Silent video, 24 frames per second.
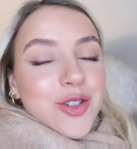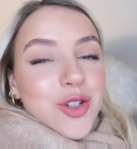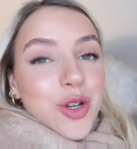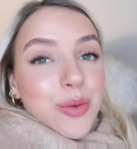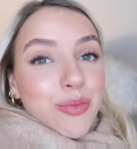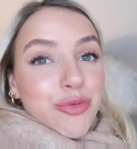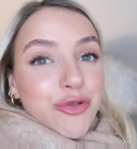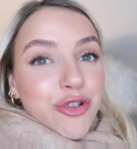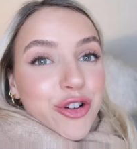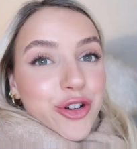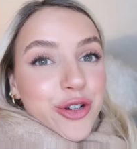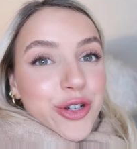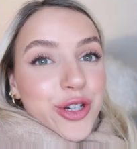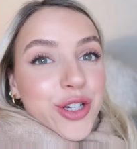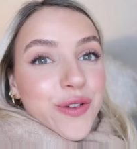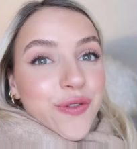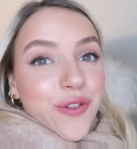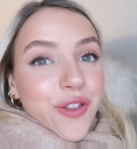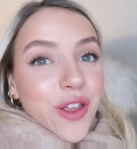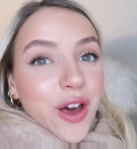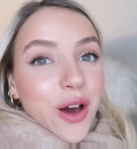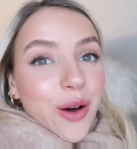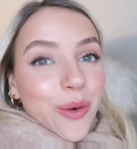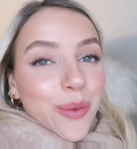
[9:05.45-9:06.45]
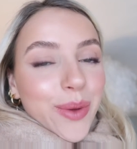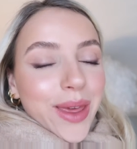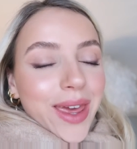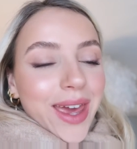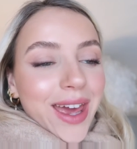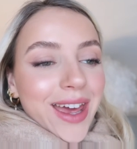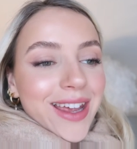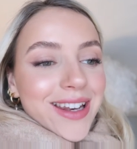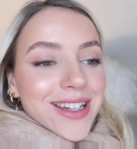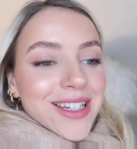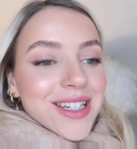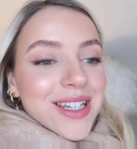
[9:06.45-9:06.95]
to Bruges for the whole
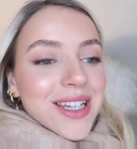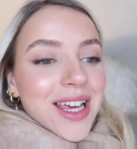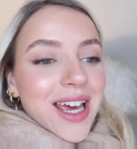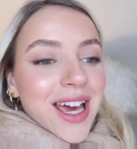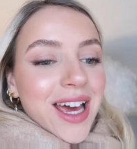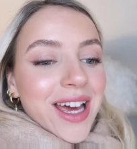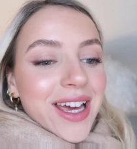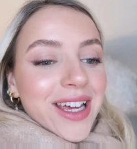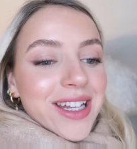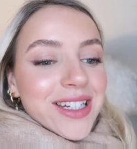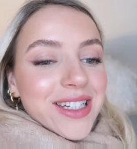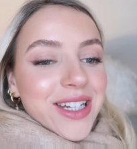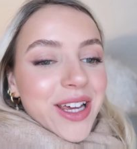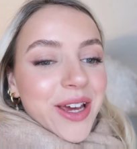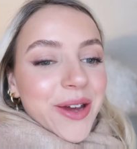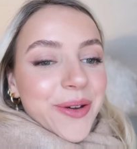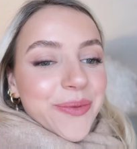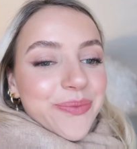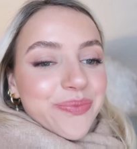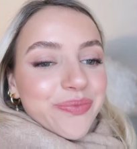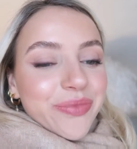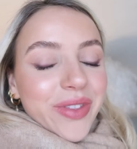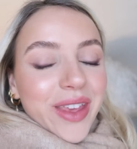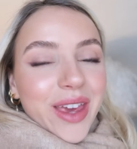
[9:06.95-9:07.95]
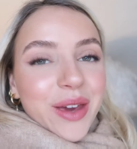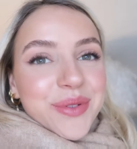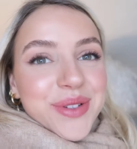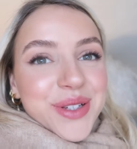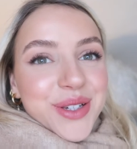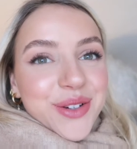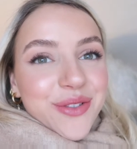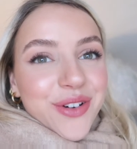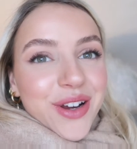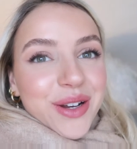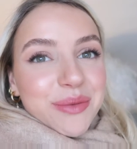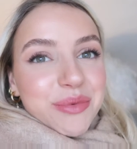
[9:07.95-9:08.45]
weekend, and it was
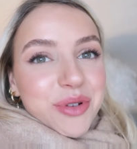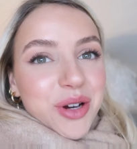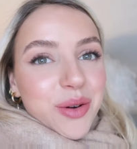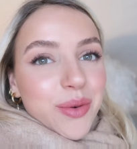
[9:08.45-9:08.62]
incredible.